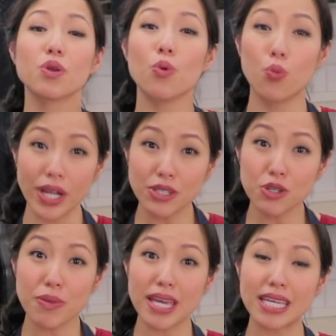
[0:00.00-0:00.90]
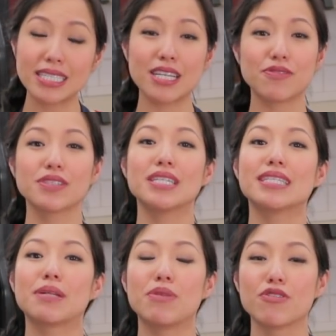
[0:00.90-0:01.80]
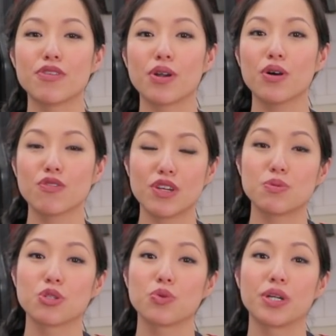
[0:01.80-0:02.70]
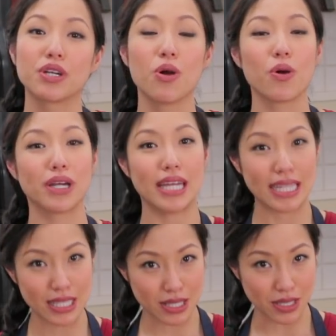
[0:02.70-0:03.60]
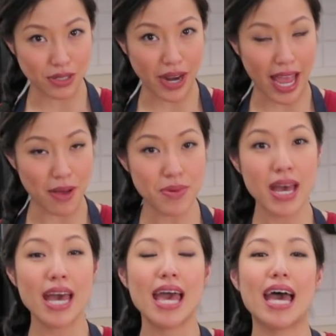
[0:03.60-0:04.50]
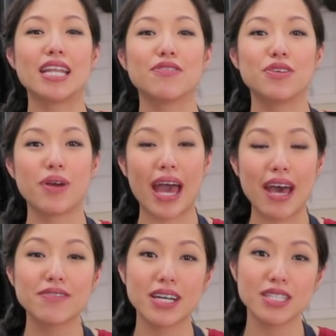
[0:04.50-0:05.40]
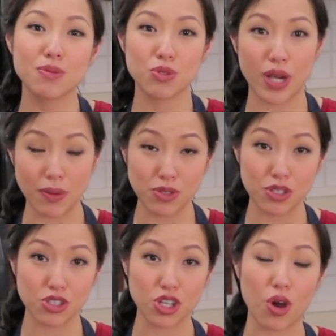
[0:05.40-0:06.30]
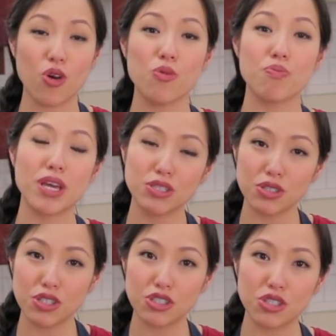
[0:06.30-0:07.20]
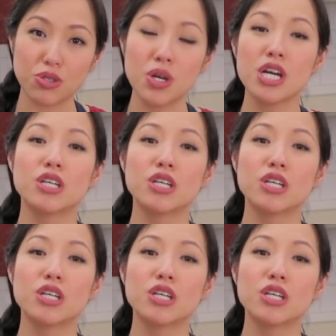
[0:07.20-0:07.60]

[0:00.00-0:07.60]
When you make it, definitely send me a photo on Facebook, Twitter, or Instagram. And if you have not subscribed to the show, make sure you do